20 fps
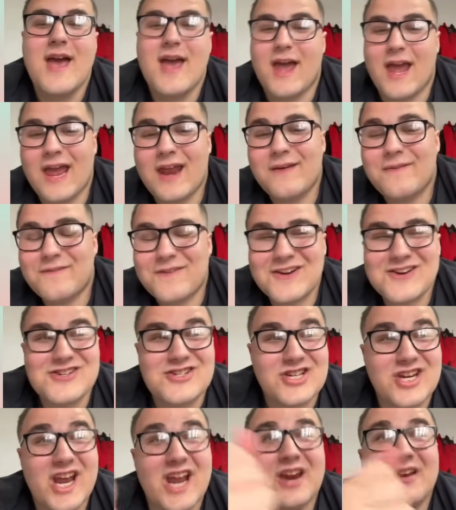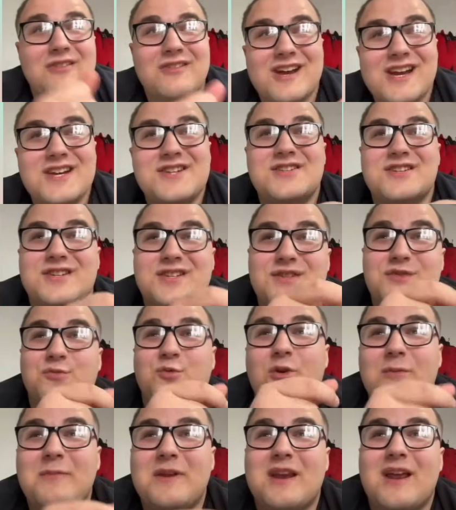And for generations,
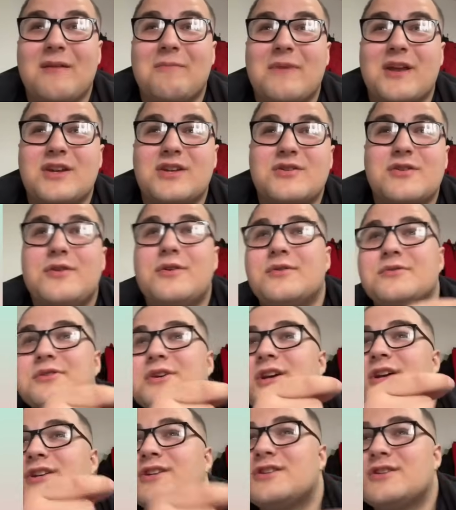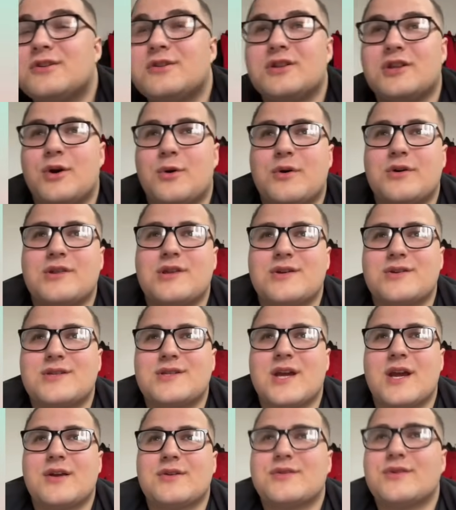women have been told to lower their
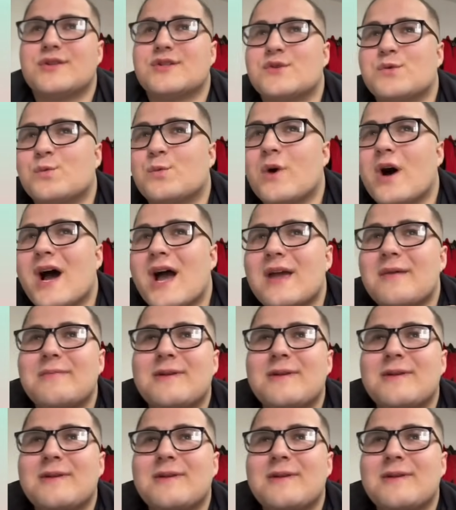standards. Why?